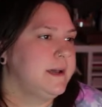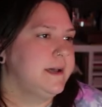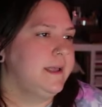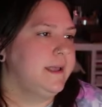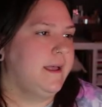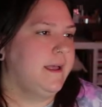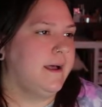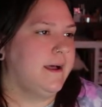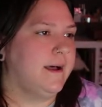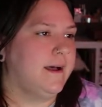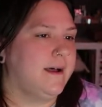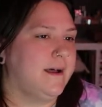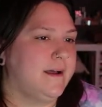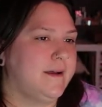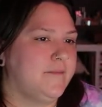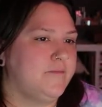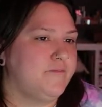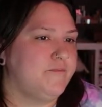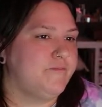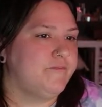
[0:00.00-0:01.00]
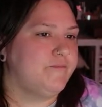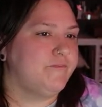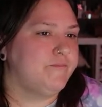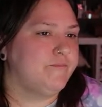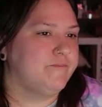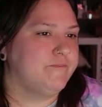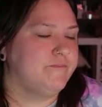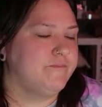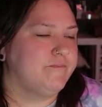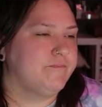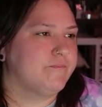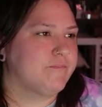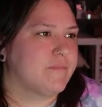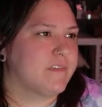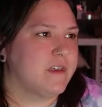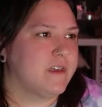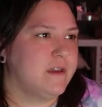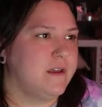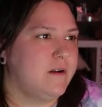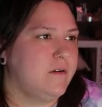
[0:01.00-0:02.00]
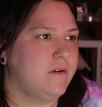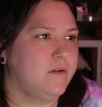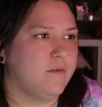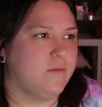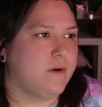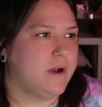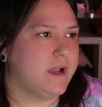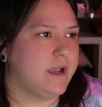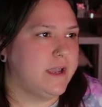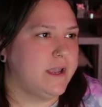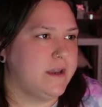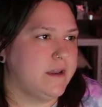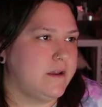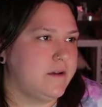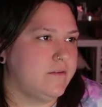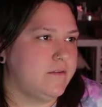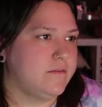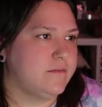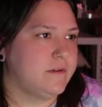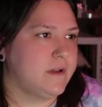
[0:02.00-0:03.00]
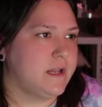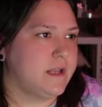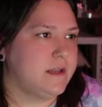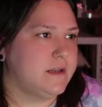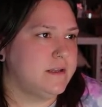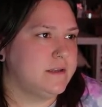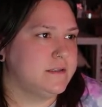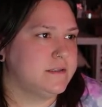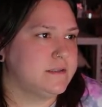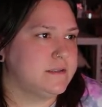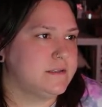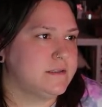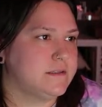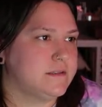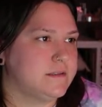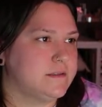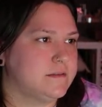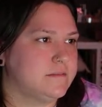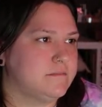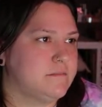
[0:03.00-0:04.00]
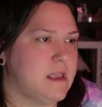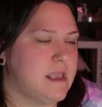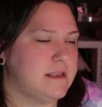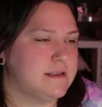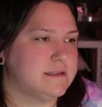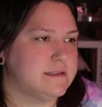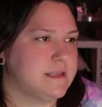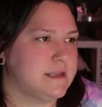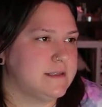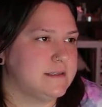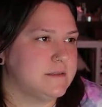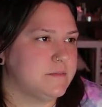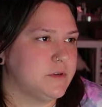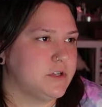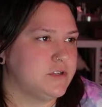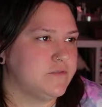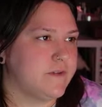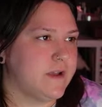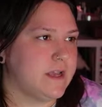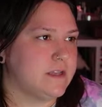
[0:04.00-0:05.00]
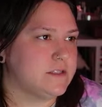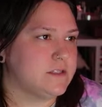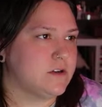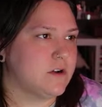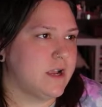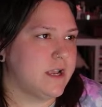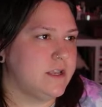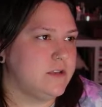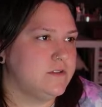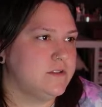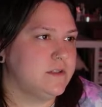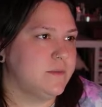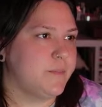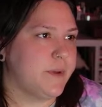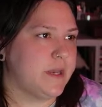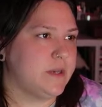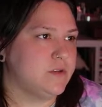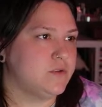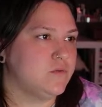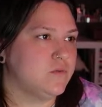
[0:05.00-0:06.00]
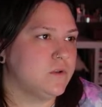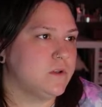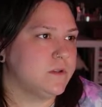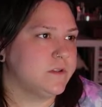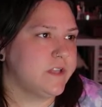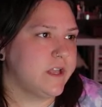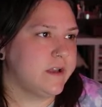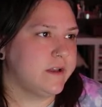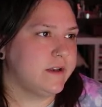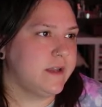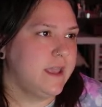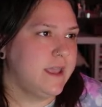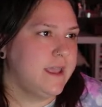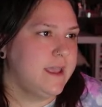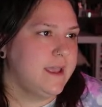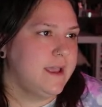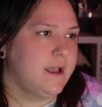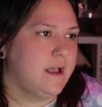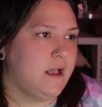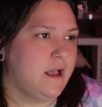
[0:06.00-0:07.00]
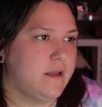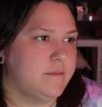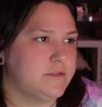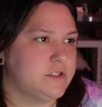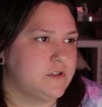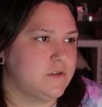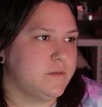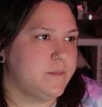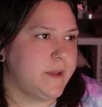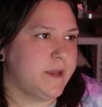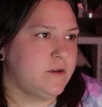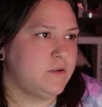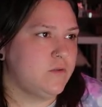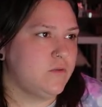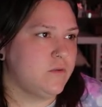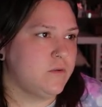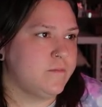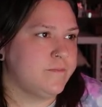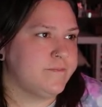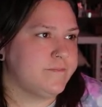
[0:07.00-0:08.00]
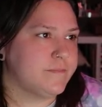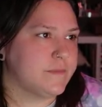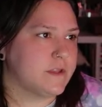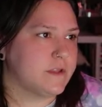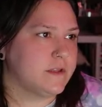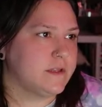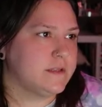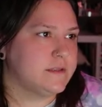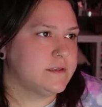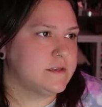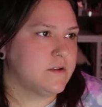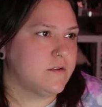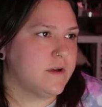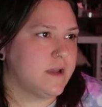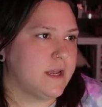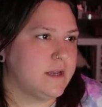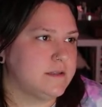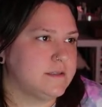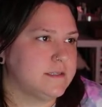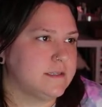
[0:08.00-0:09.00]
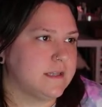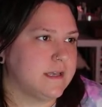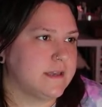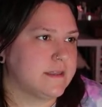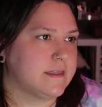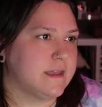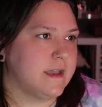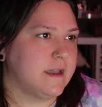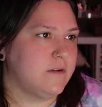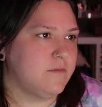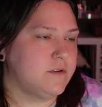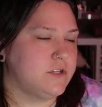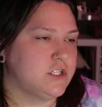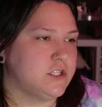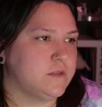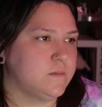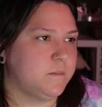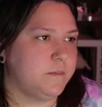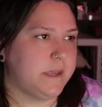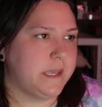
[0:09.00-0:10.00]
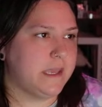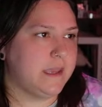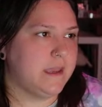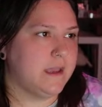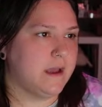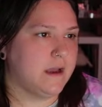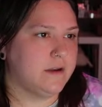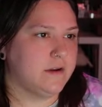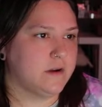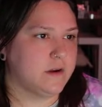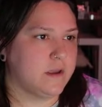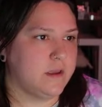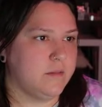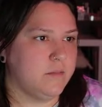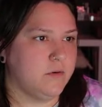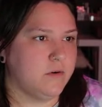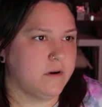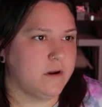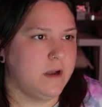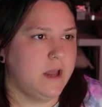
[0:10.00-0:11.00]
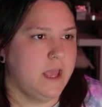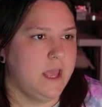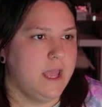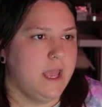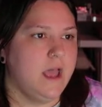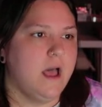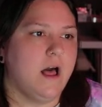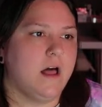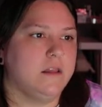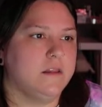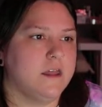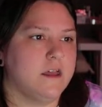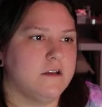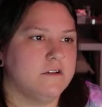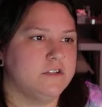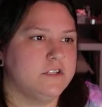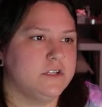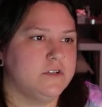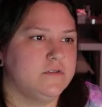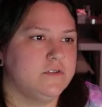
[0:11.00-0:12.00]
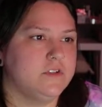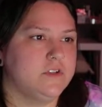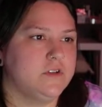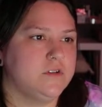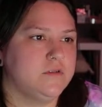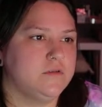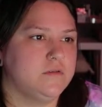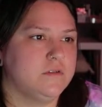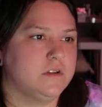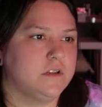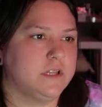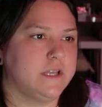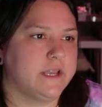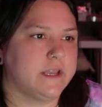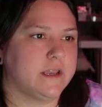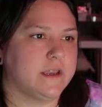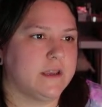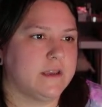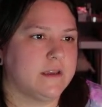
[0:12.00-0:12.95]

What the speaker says: I don't know why I don't. Makes things much faster. I use the pen tool a lot. So the pen tool, let's go ahead and select that, which is P on your keyboard, allows you to click